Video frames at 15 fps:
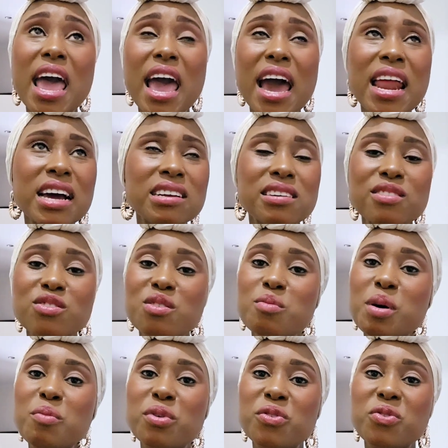And I just
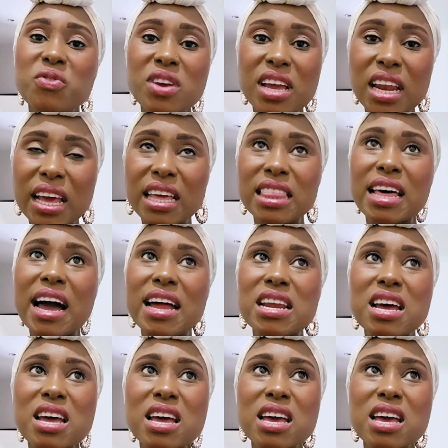remember feeling that